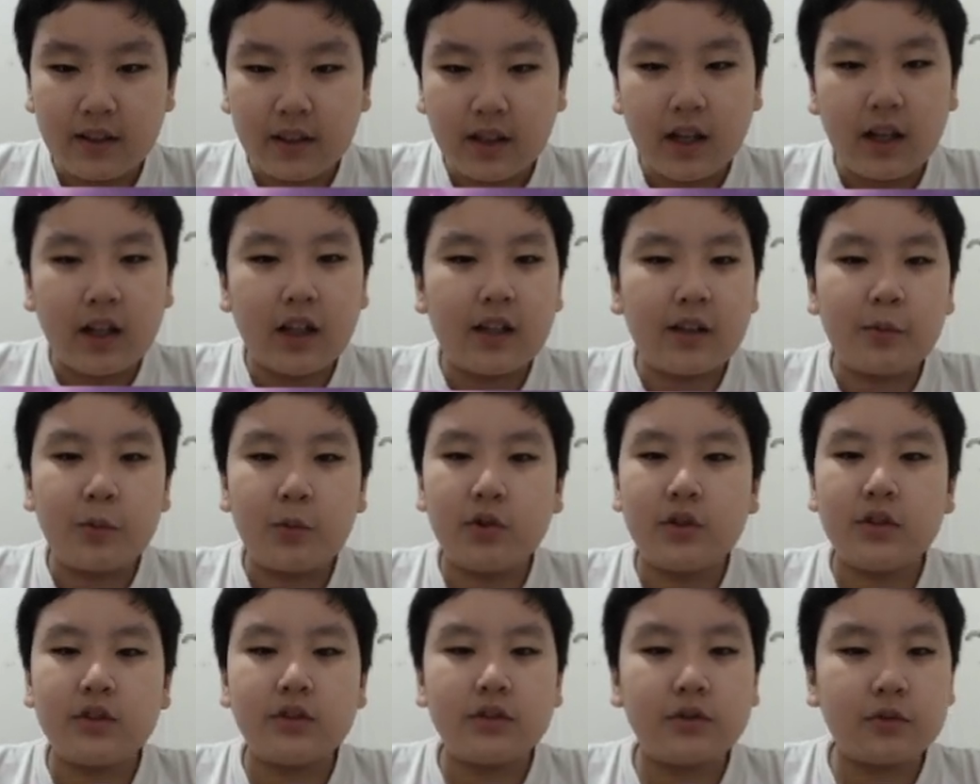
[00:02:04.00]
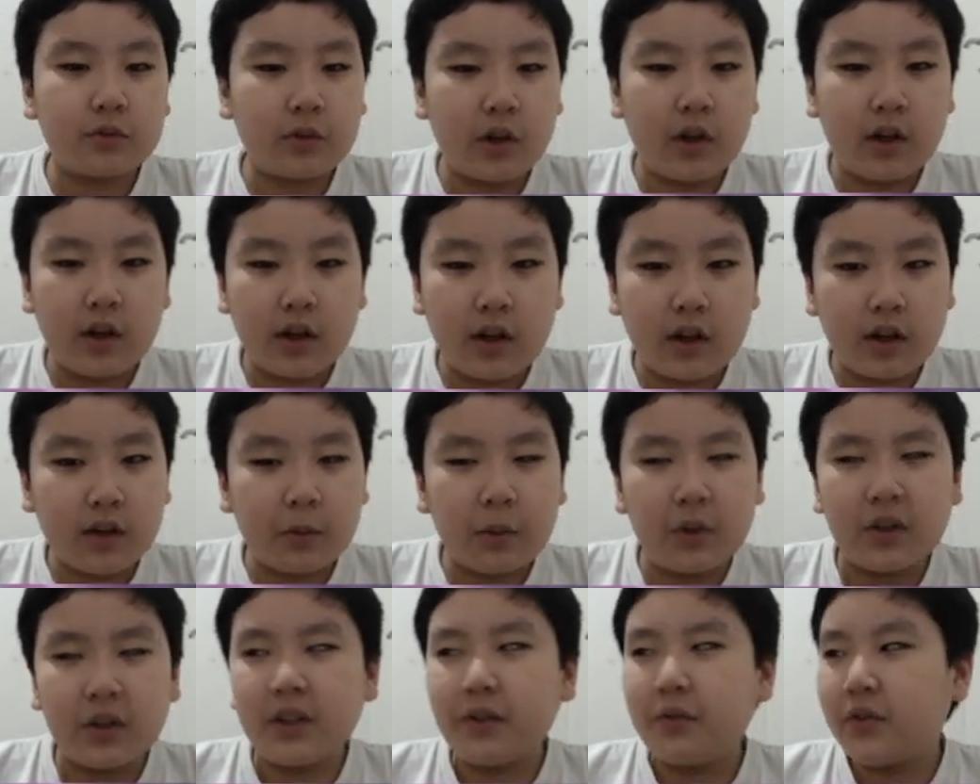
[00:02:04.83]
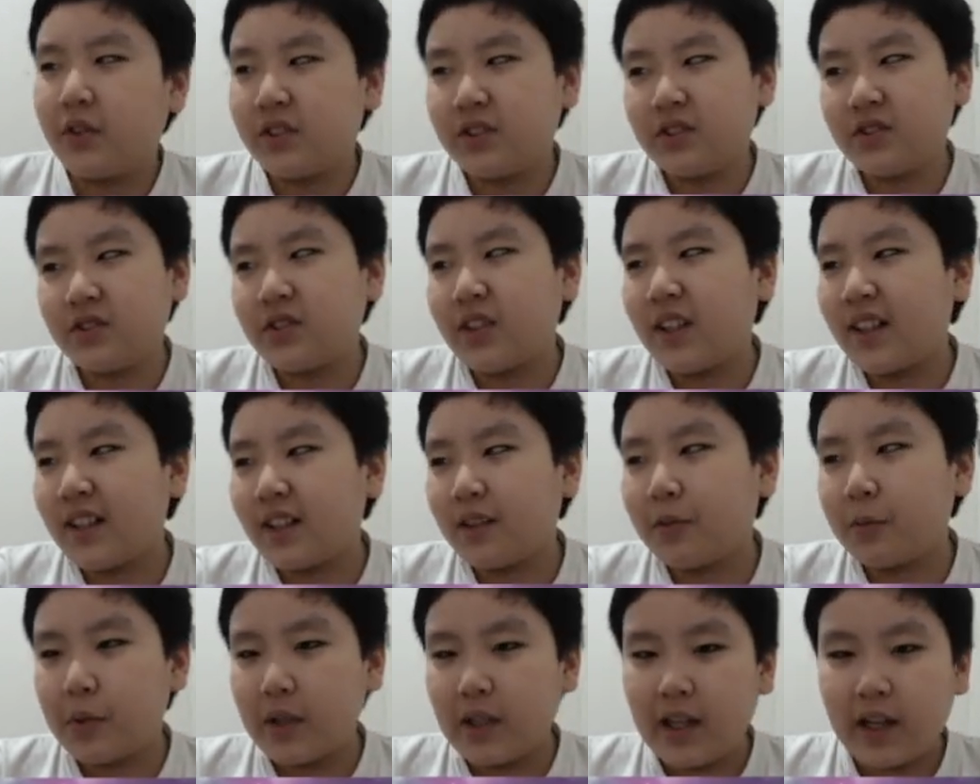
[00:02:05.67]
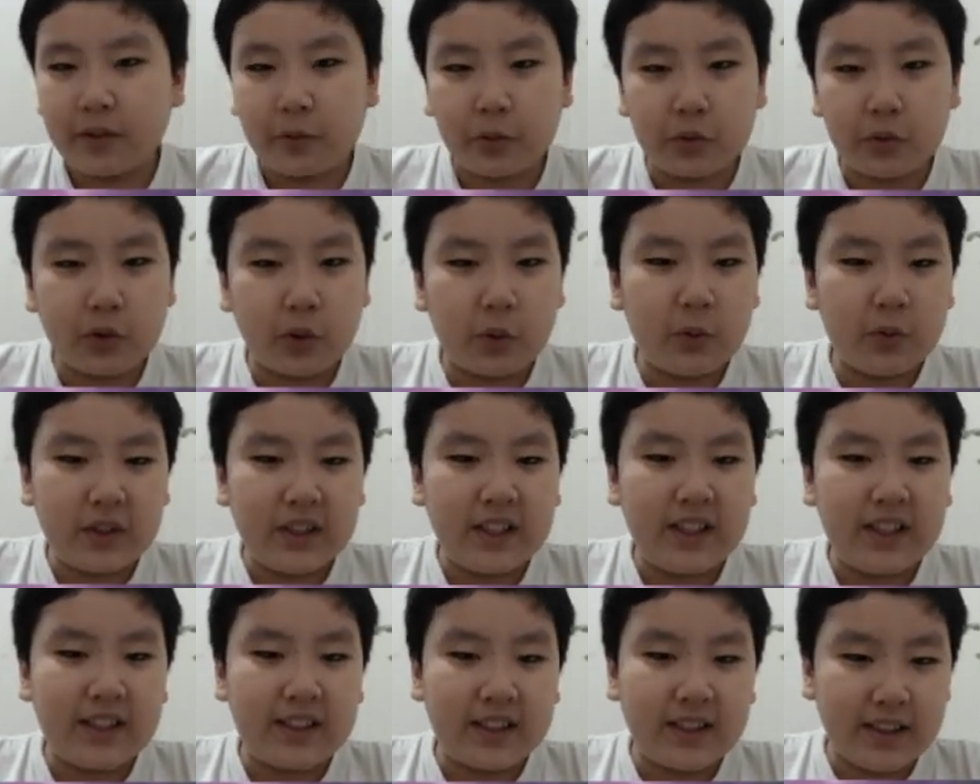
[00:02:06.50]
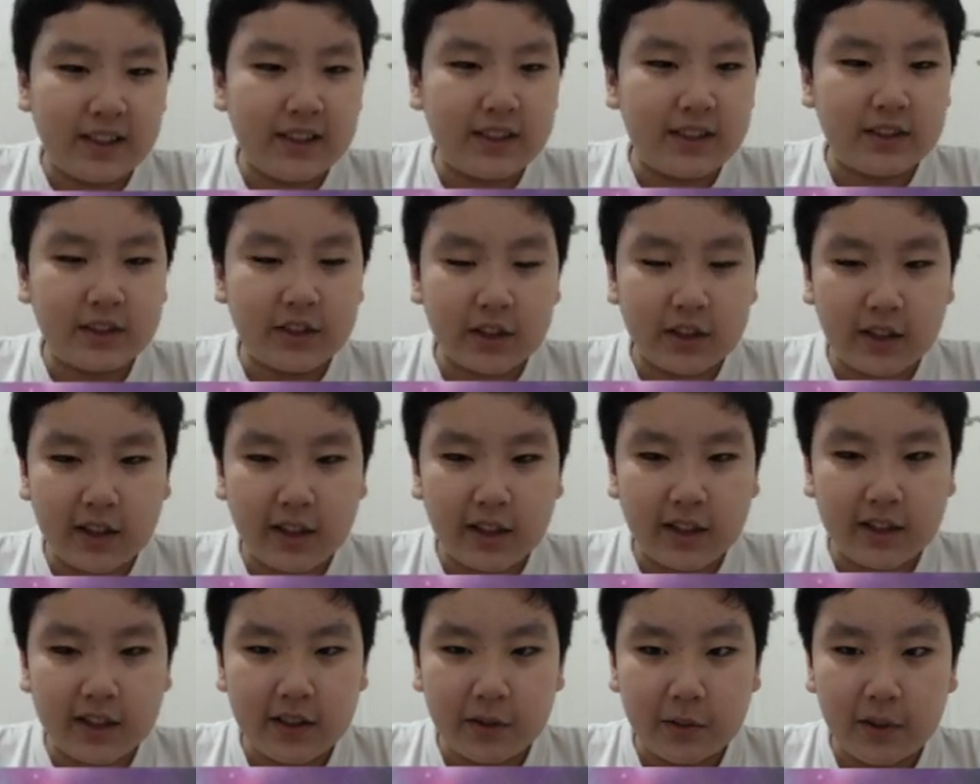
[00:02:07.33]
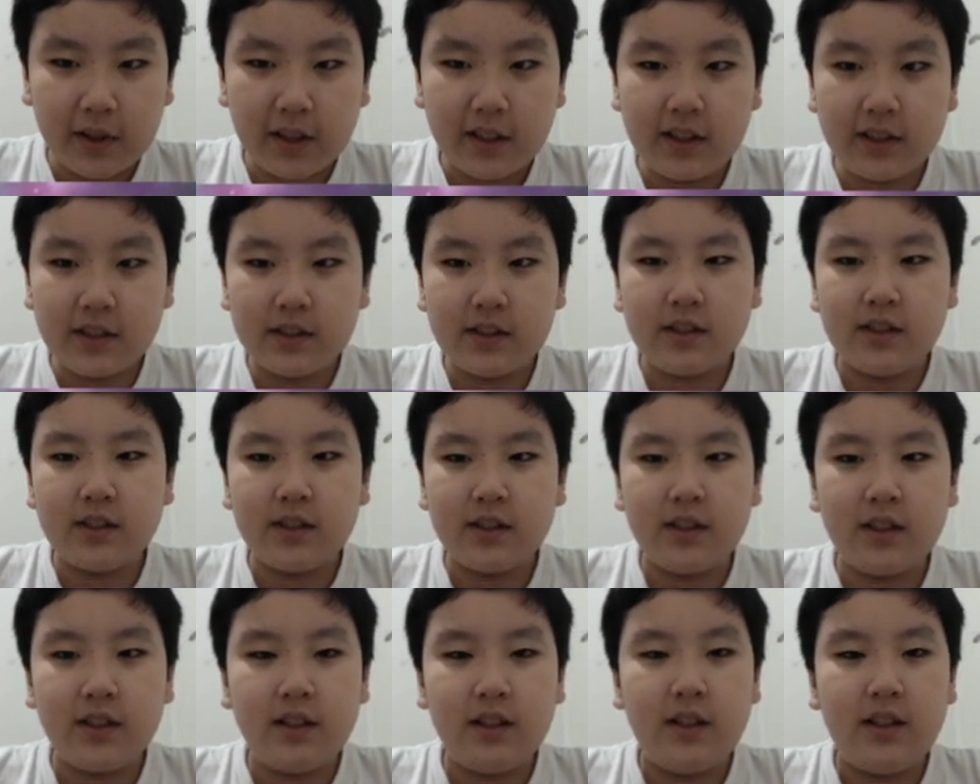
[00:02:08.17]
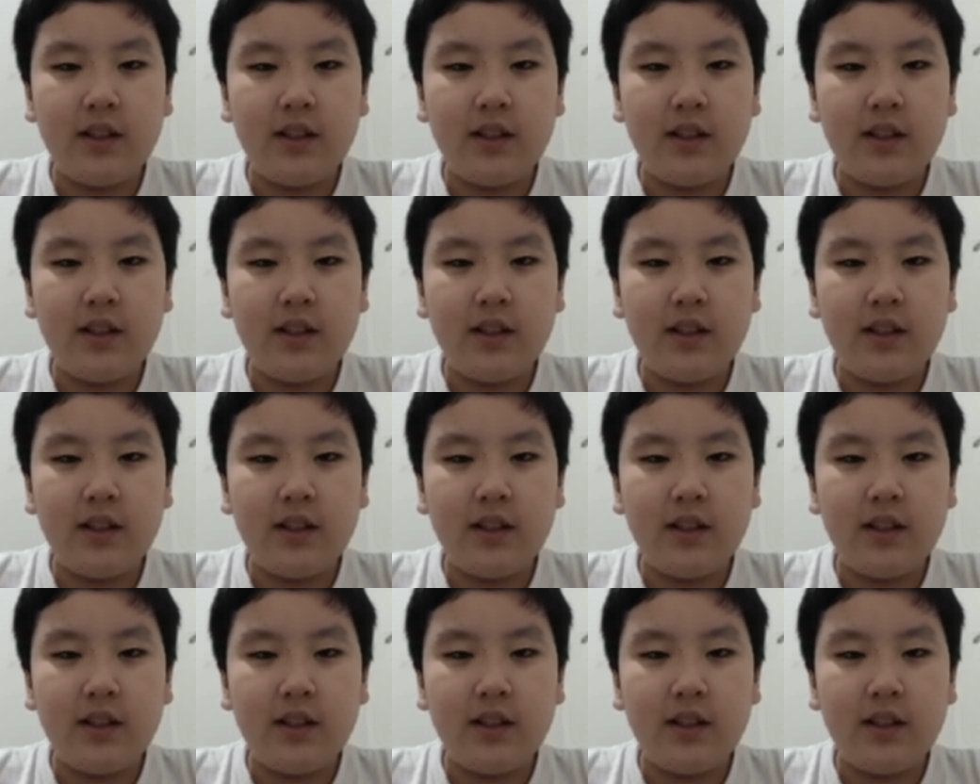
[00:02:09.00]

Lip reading: I was wrong. Well, the first trailer we got was only a teaser anyways.